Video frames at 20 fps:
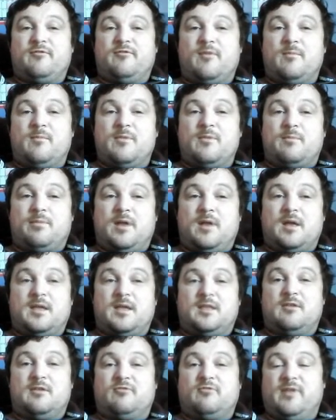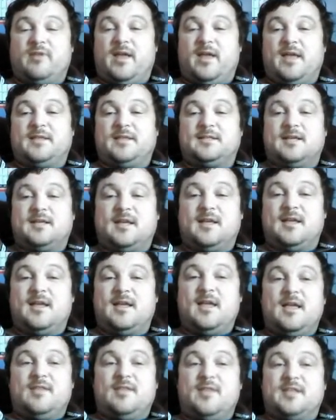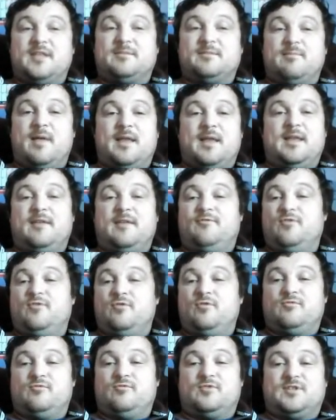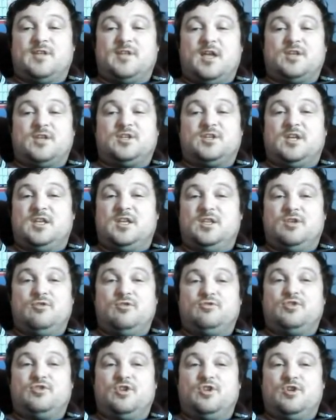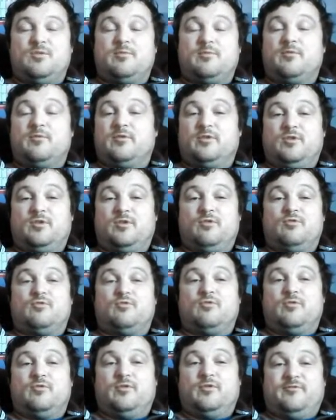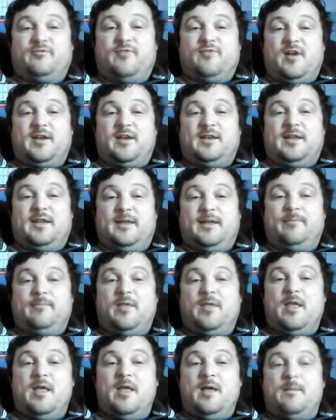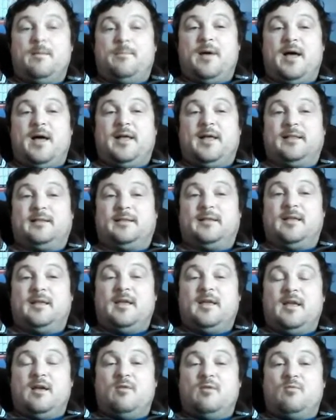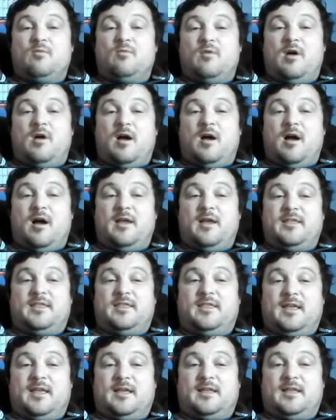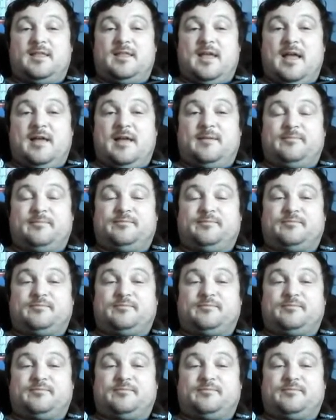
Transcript: from the plugin creator. There's many, if you search it in YouTube or on Google, you'll find it. But I think that